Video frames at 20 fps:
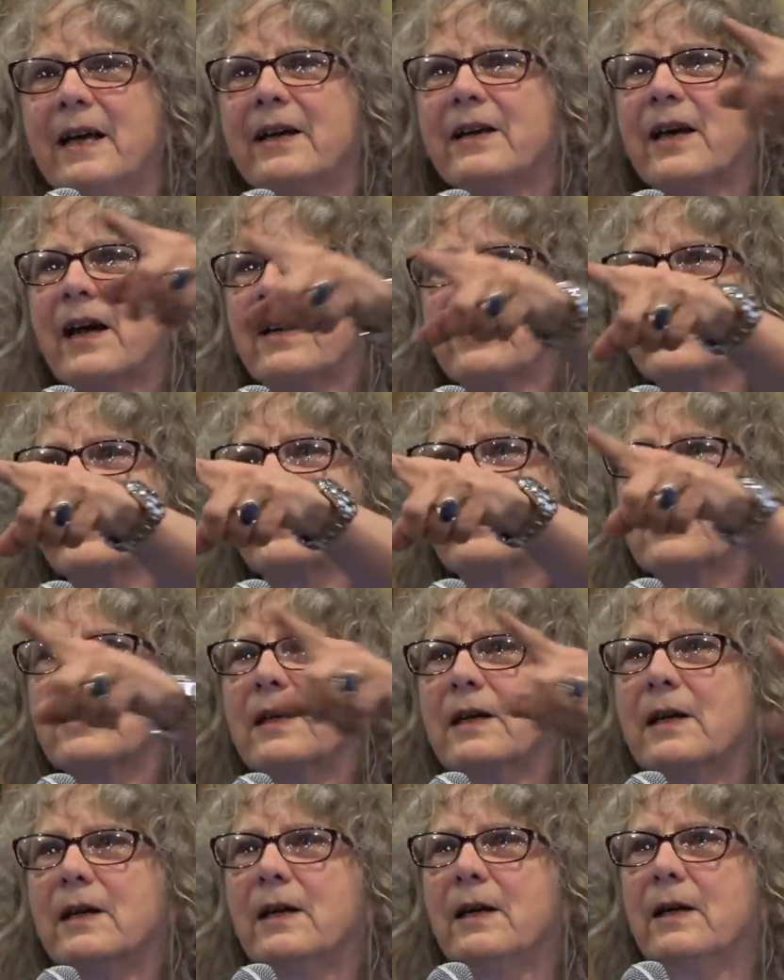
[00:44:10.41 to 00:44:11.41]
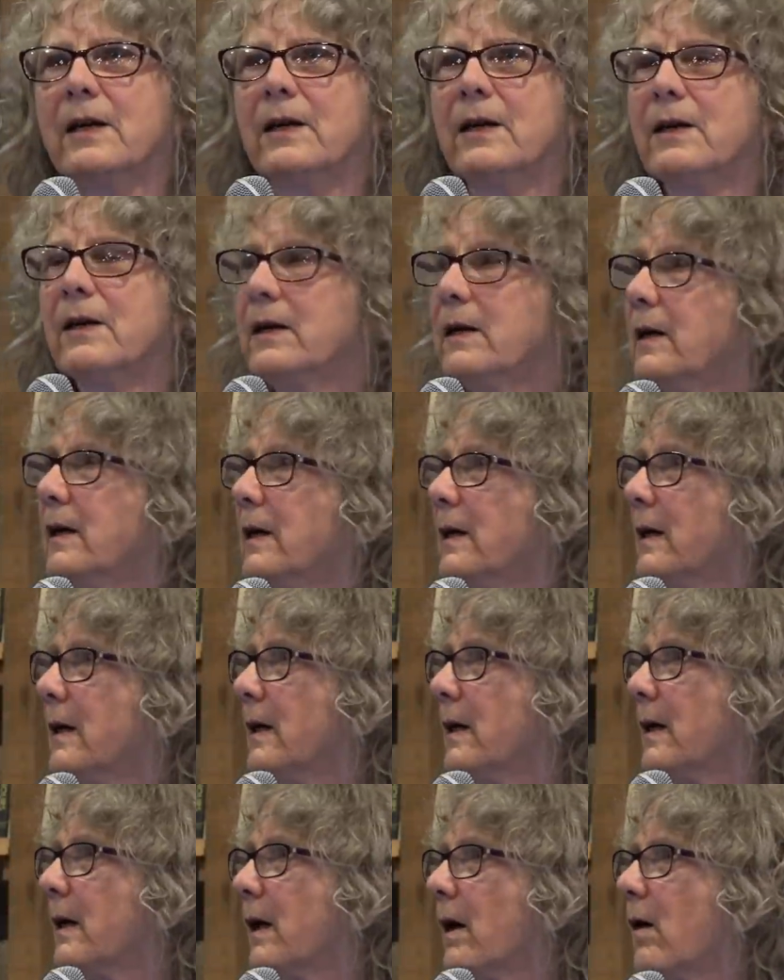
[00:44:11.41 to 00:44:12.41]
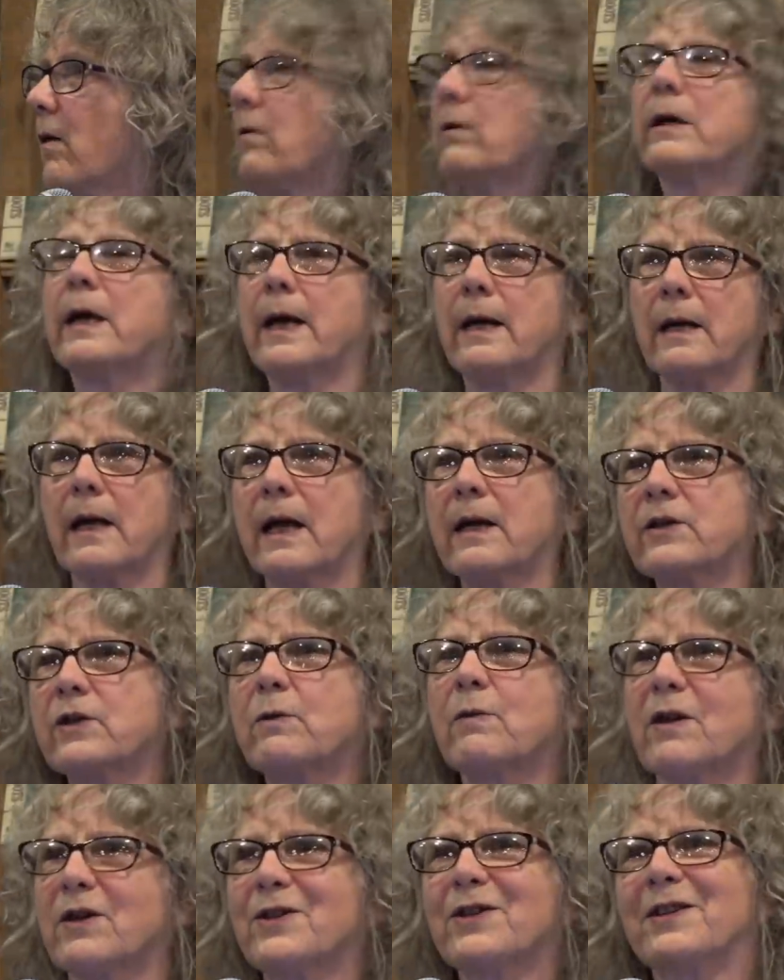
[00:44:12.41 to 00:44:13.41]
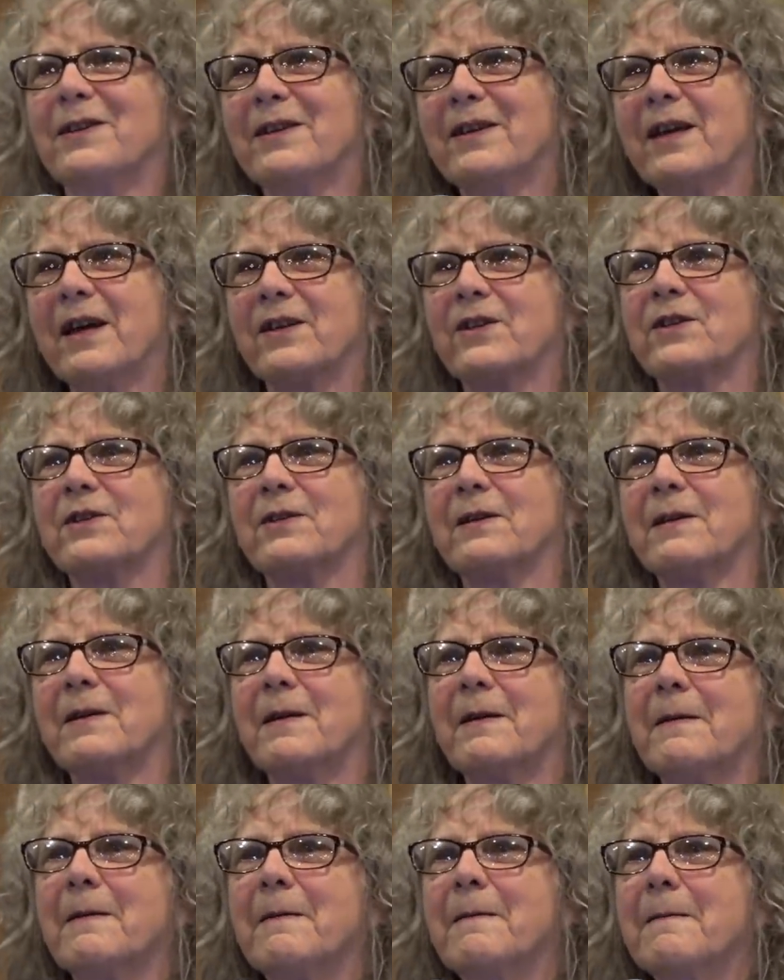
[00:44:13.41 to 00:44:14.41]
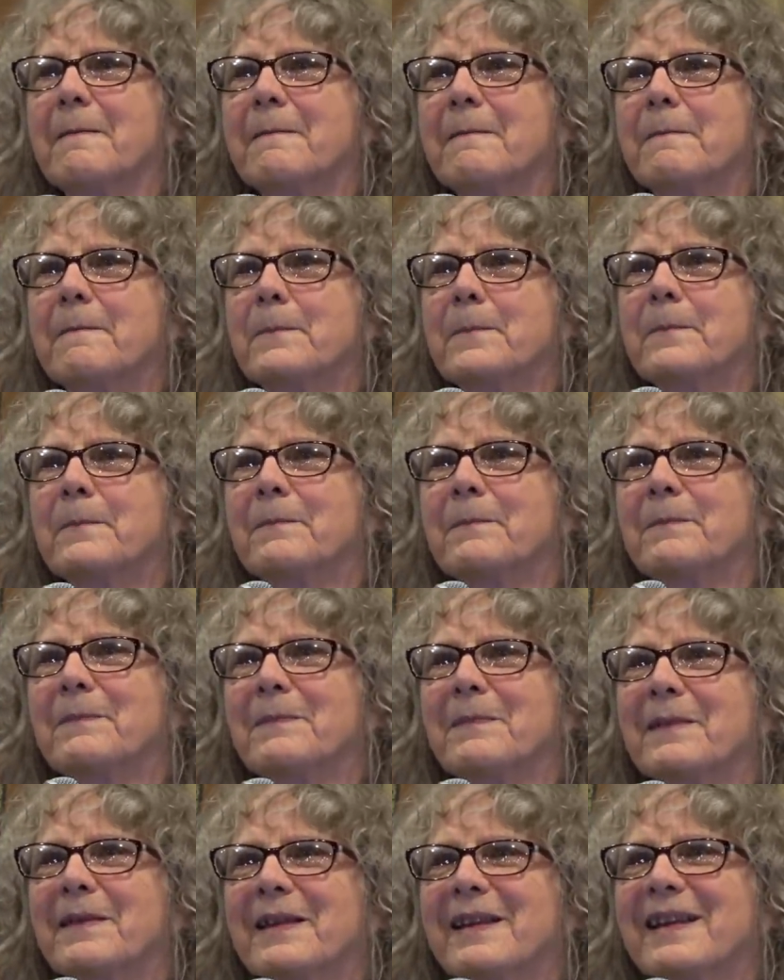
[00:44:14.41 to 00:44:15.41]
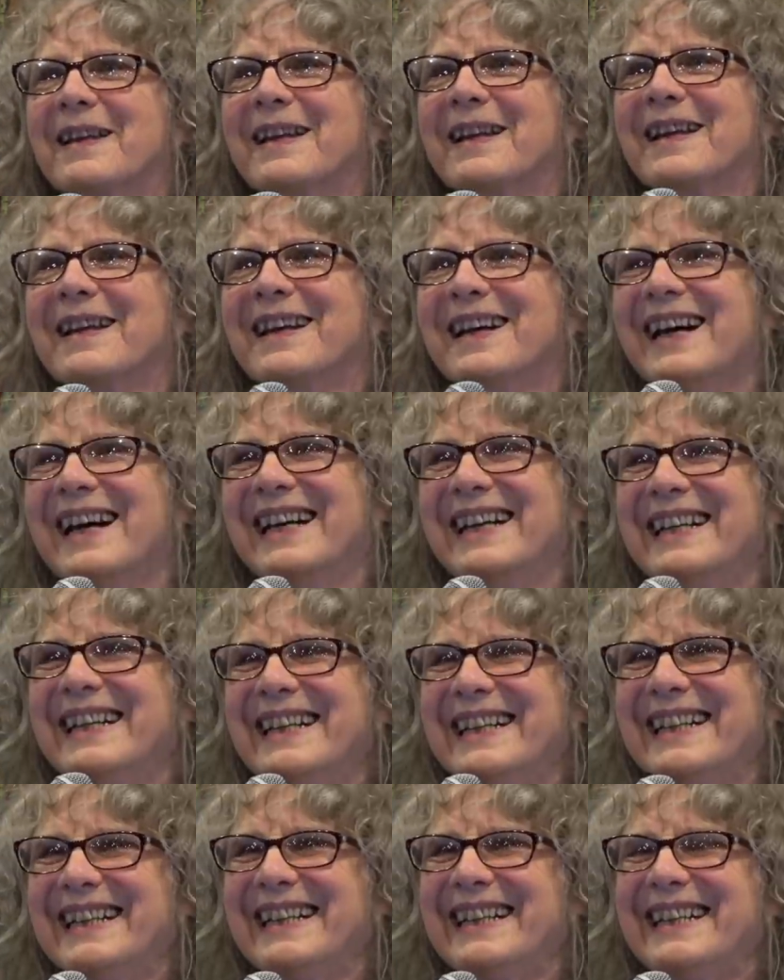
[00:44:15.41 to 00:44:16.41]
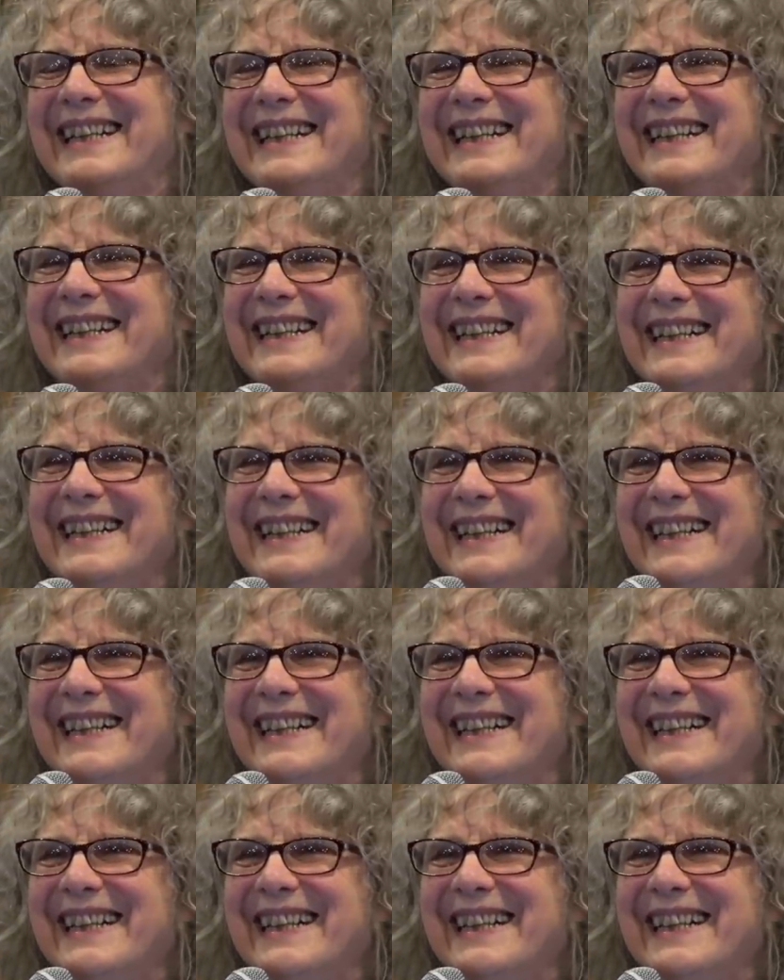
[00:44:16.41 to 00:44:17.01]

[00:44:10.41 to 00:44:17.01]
yes. Last, last Okay, last question. Yes. Wow, just in time.